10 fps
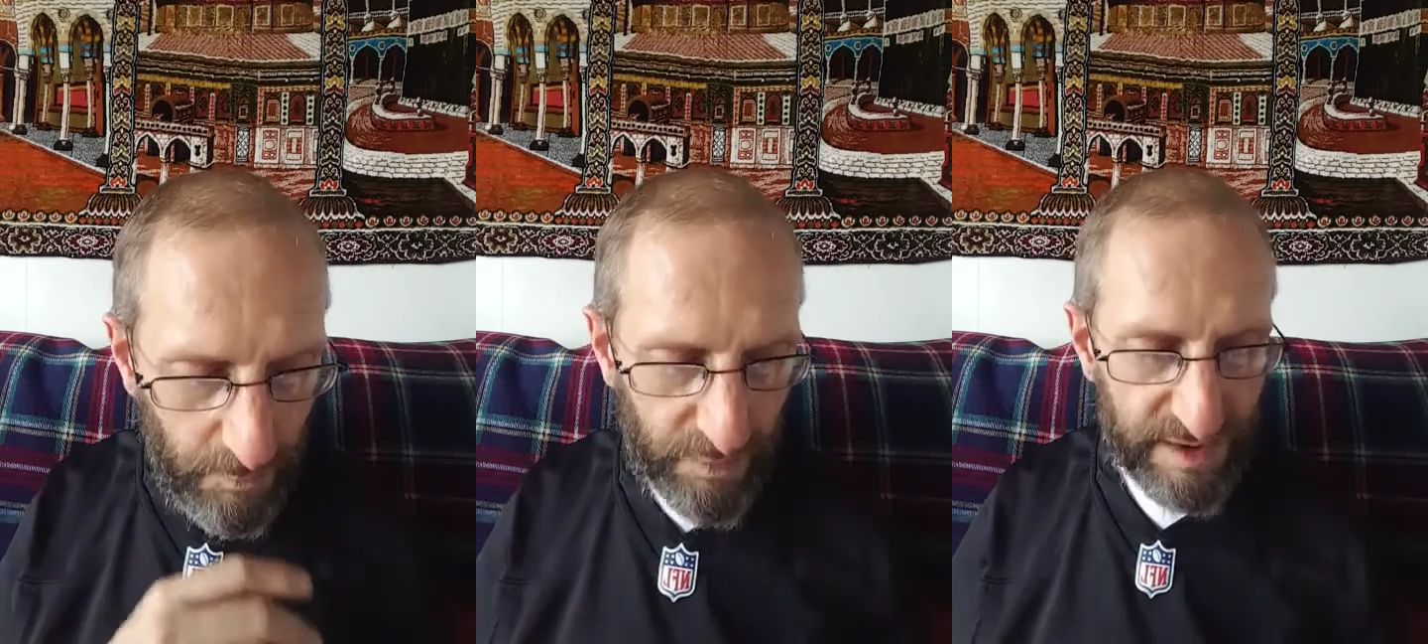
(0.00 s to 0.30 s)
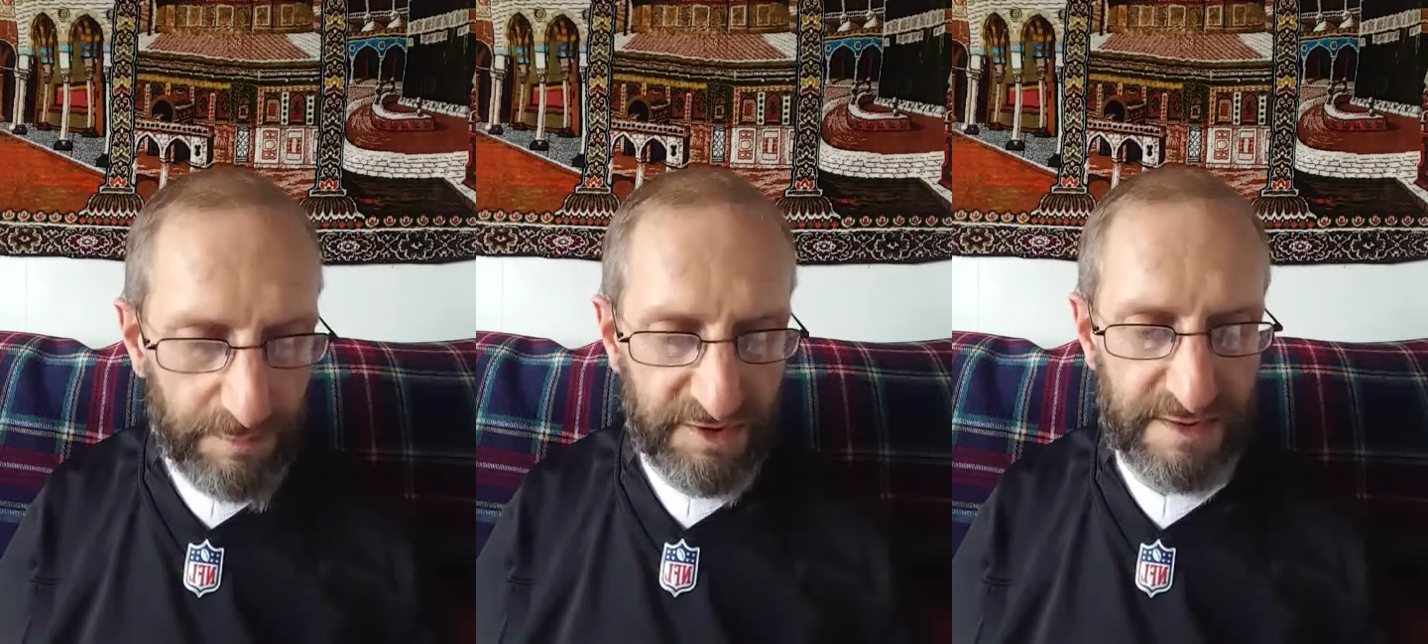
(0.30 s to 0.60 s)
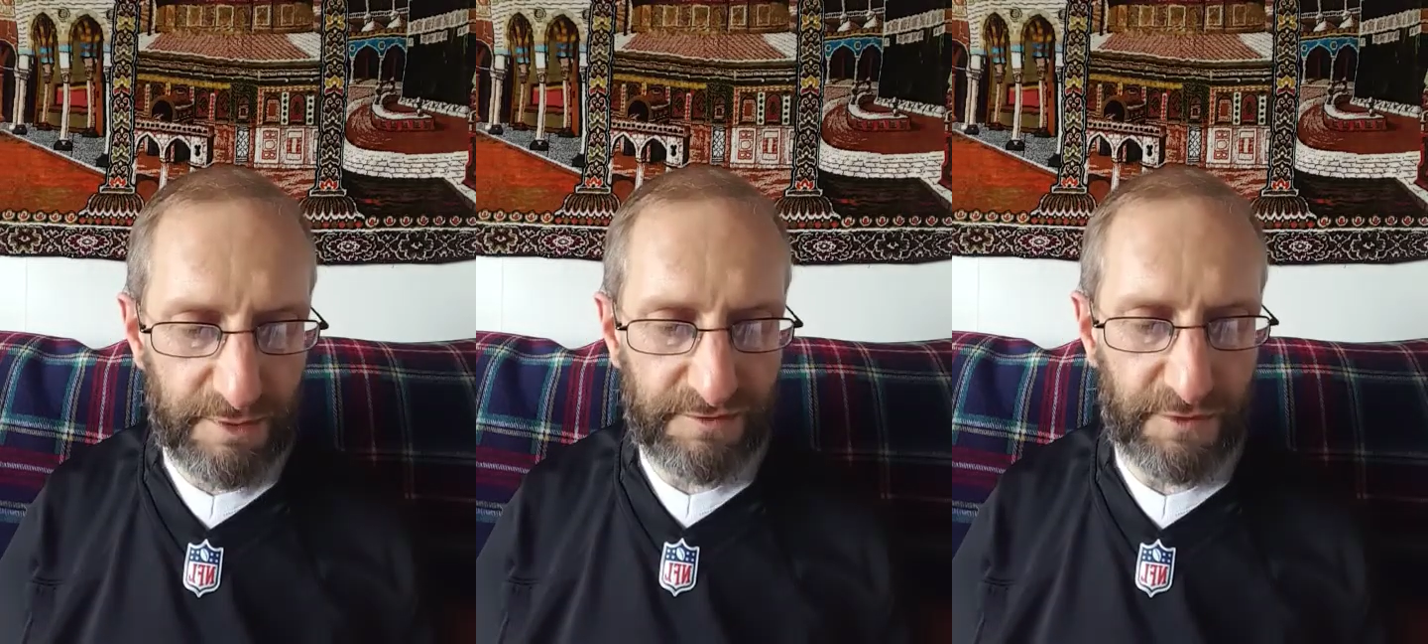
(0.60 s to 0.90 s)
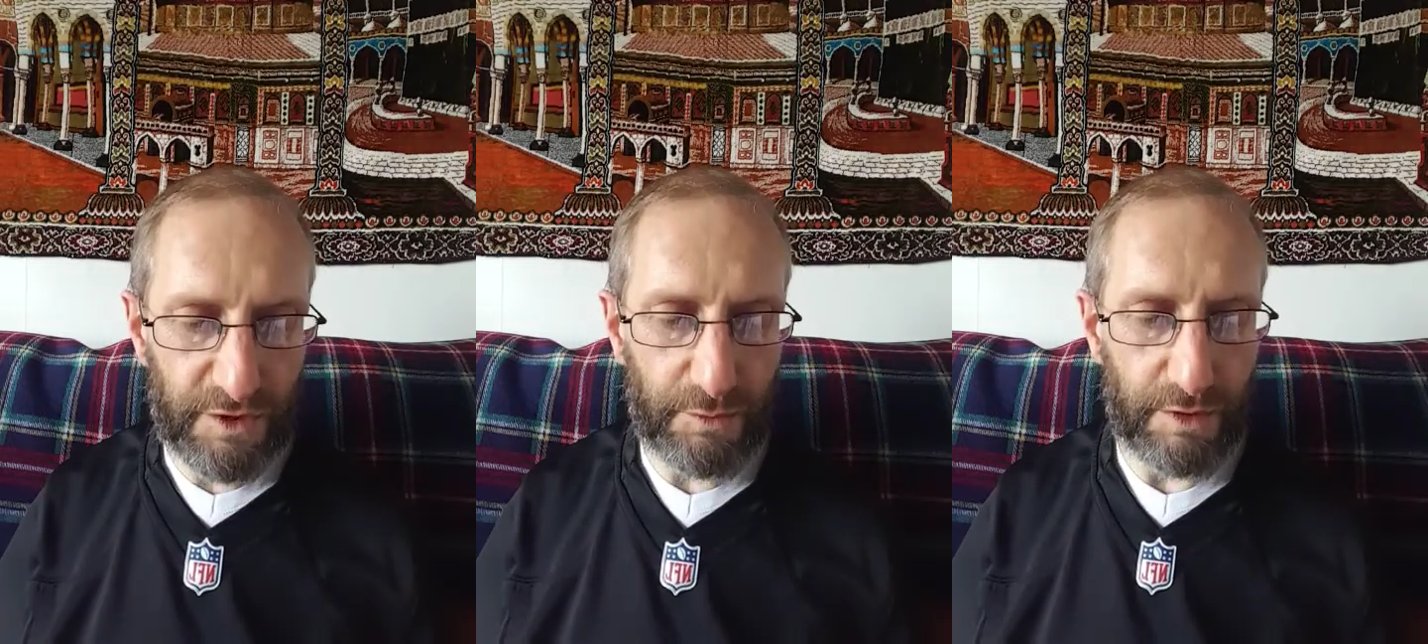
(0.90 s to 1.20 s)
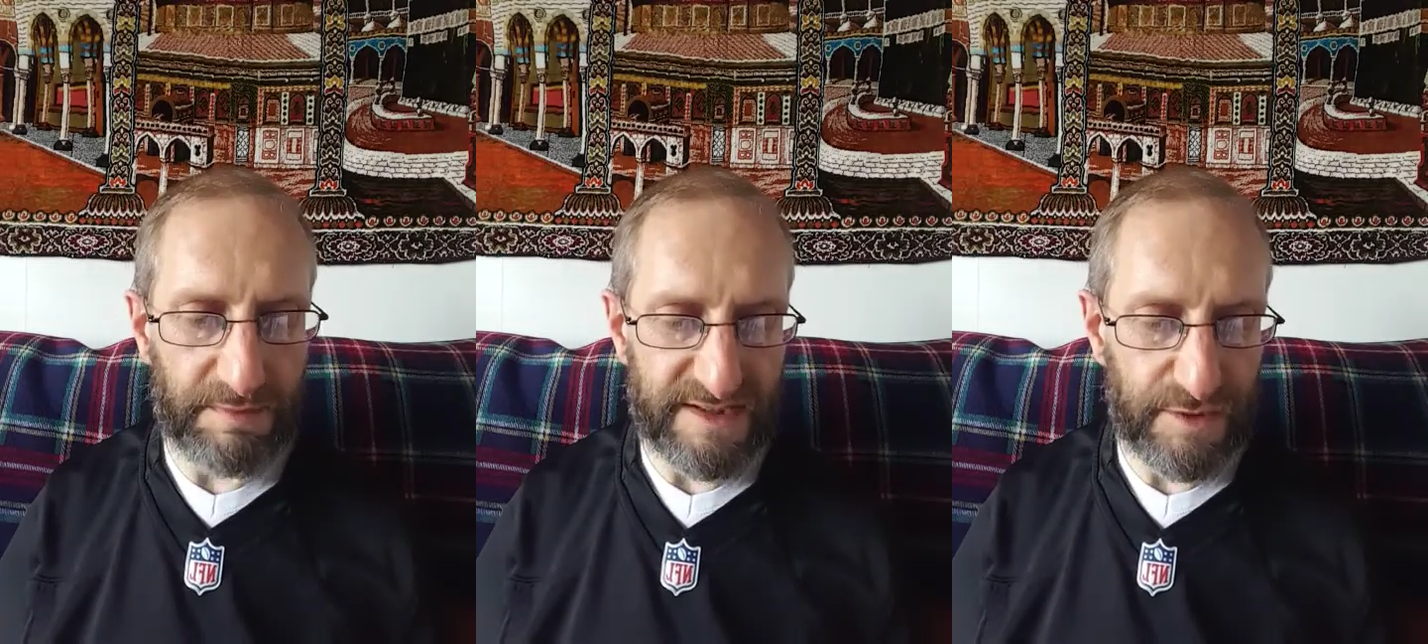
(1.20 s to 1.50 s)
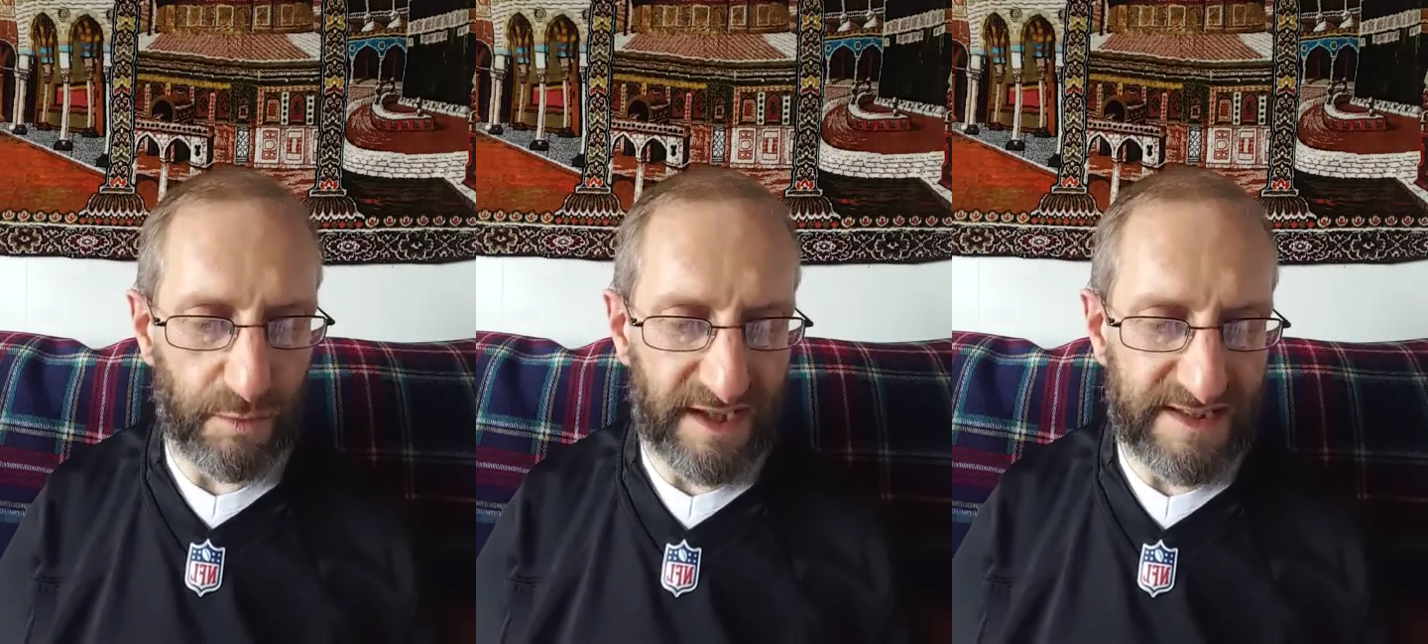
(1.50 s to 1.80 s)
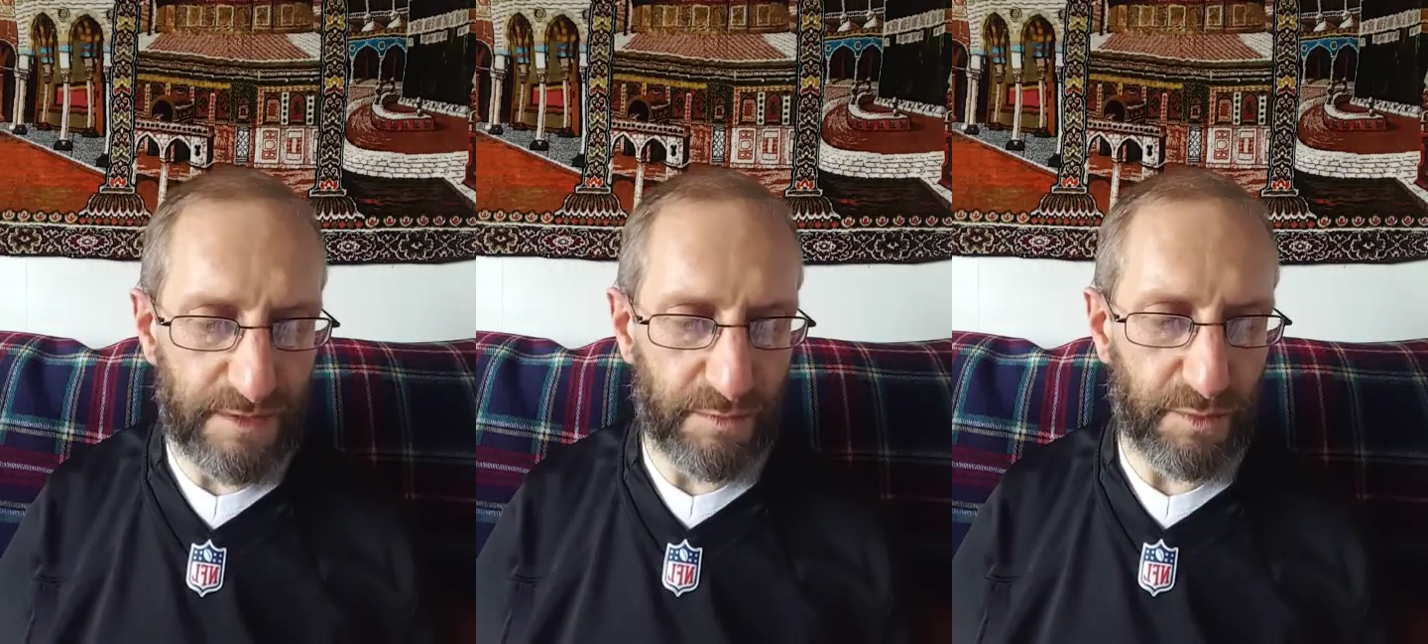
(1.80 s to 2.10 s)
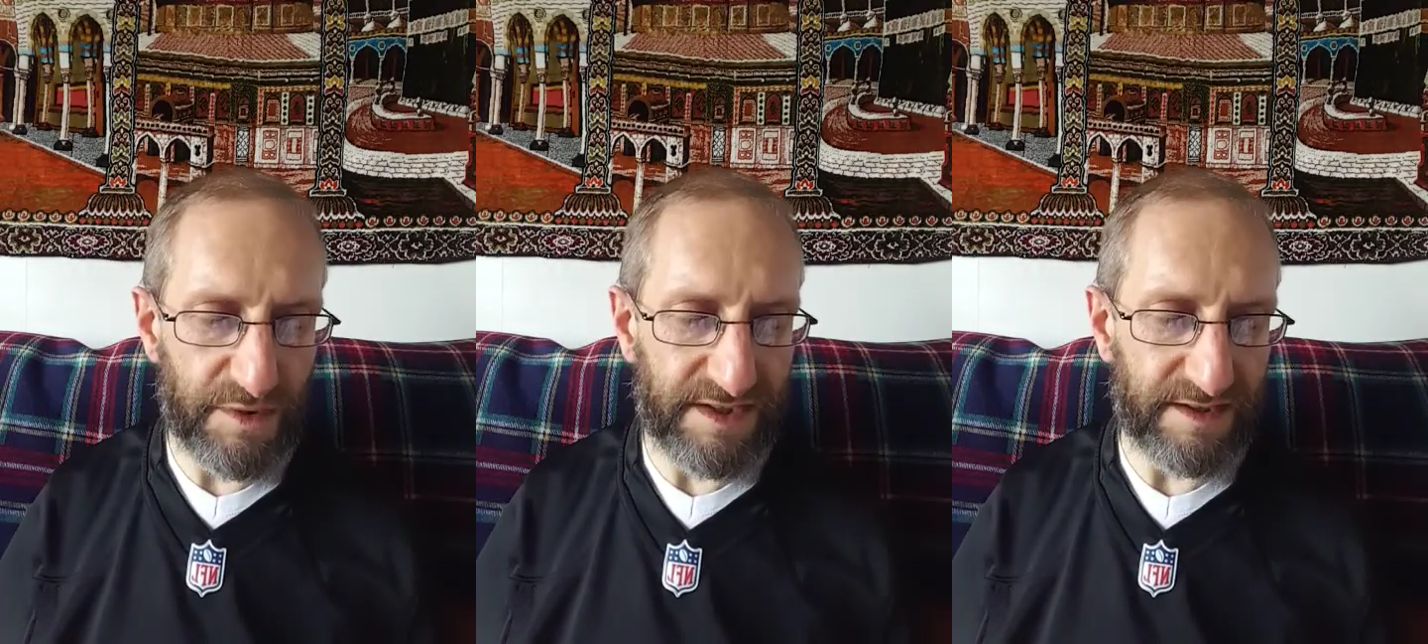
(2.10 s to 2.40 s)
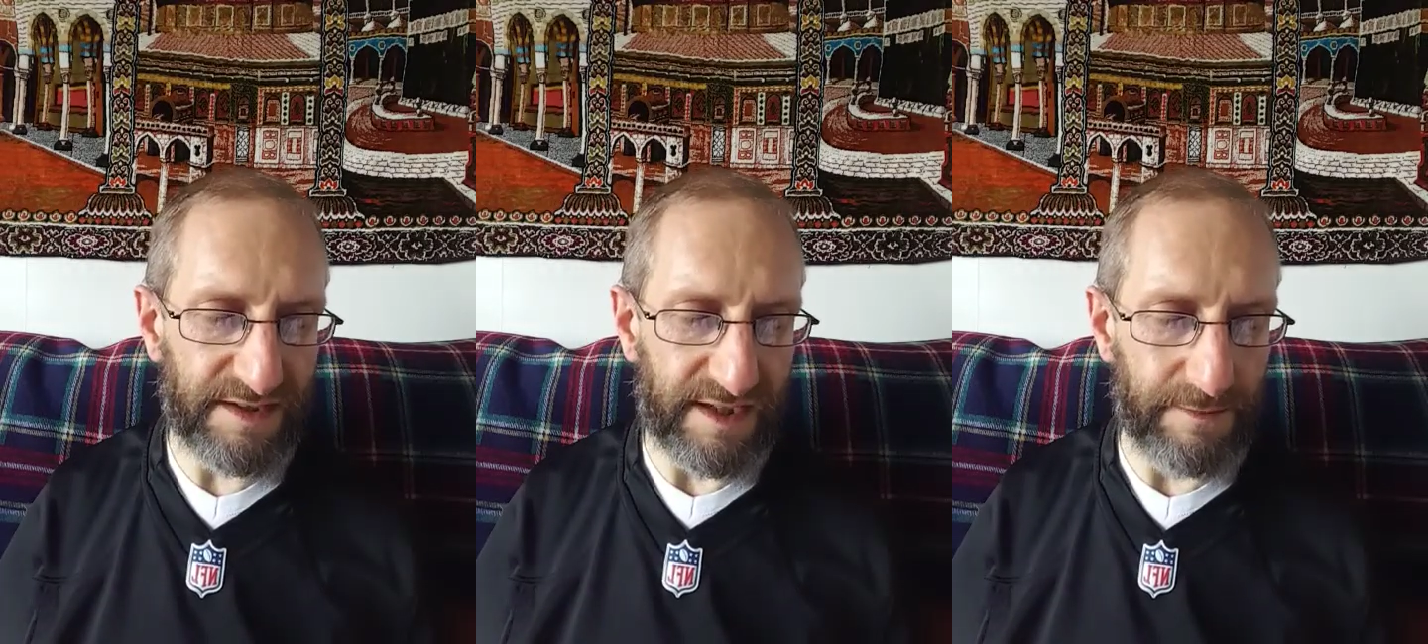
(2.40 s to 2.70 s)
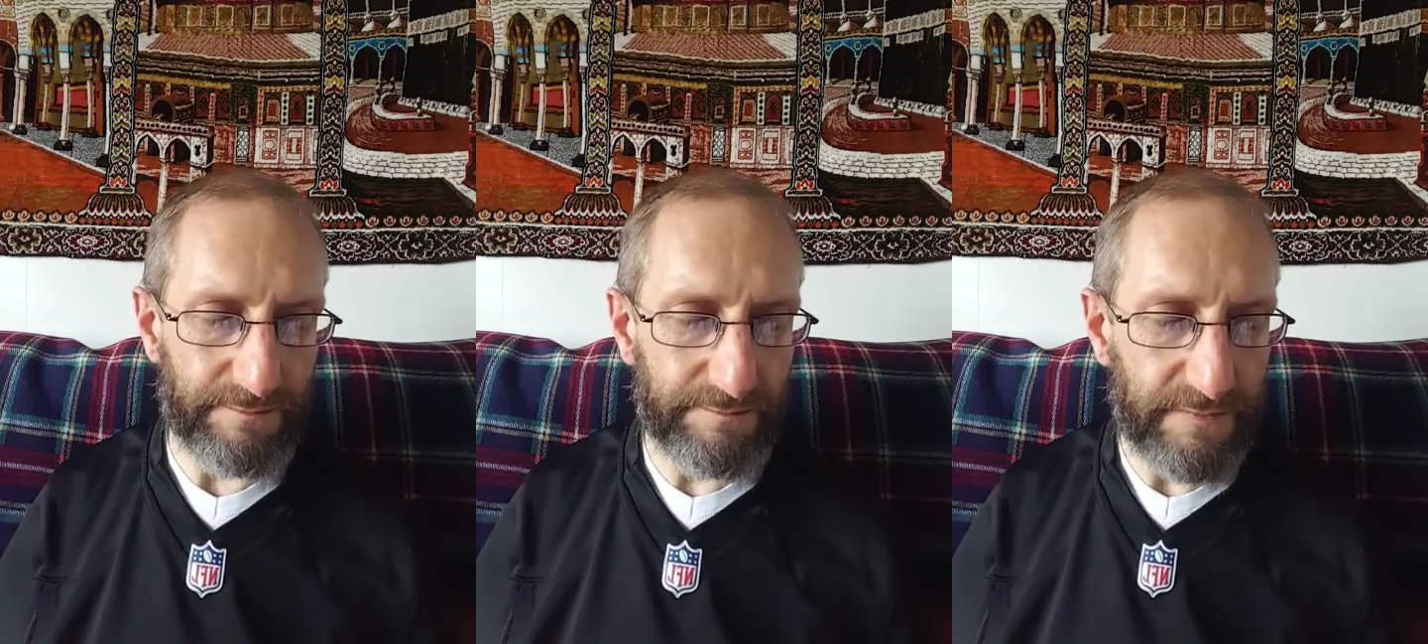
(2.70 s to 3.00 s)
with a possible follow-up as to why someone would think that,